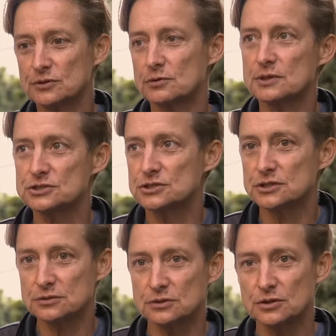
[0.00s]
the
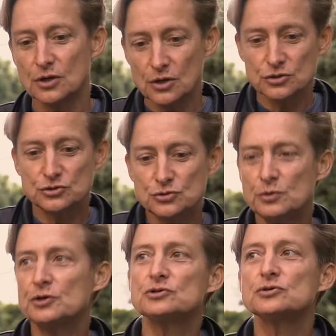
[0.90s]
question, do
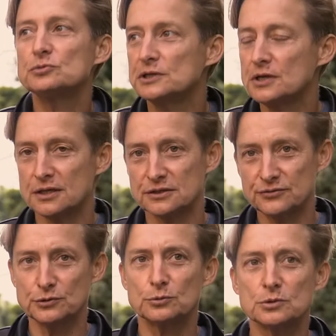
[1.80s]
we or do we not live
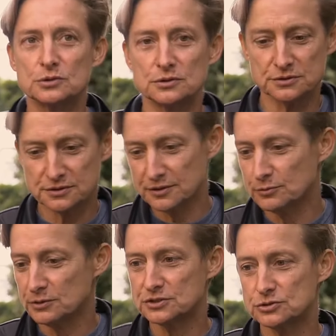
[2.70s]
in a world in
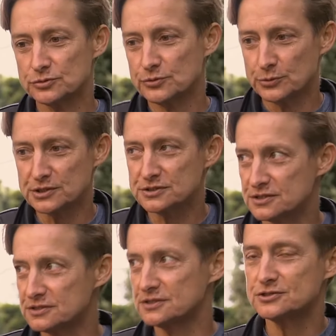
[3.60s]
which we
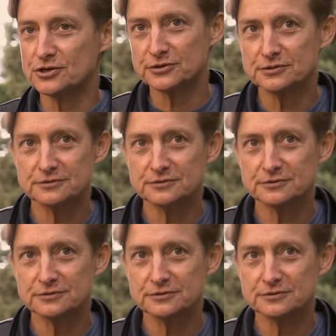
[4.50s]
assist each other?